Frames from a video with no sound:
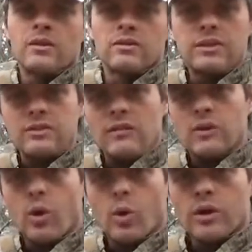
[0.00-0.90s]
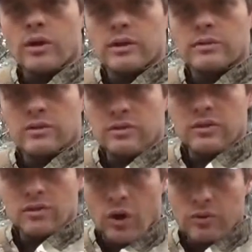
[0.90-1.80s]
So let's have a look, just
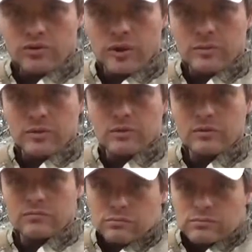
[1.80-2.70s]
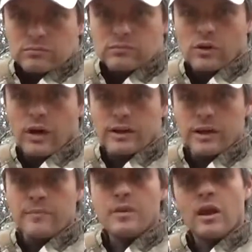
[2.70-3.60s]
as a concept
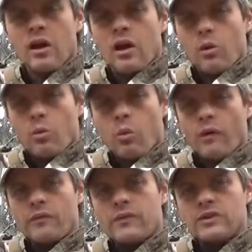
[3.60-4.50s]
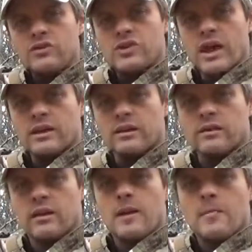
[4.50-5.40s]
idea, what this
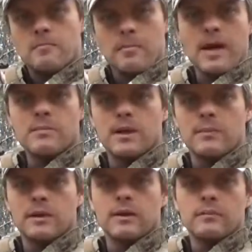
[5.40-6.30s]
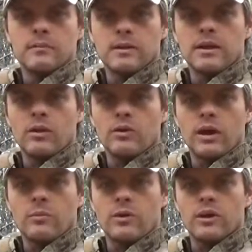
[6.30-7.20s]
jacket may be able to be
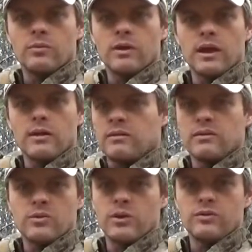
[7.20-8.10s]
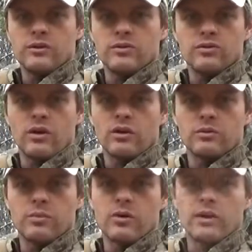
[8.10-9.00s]
loaded up with without increasing its
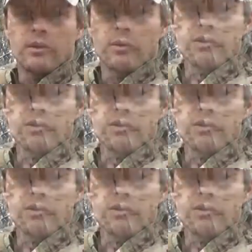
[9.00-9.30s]
size or bulk in any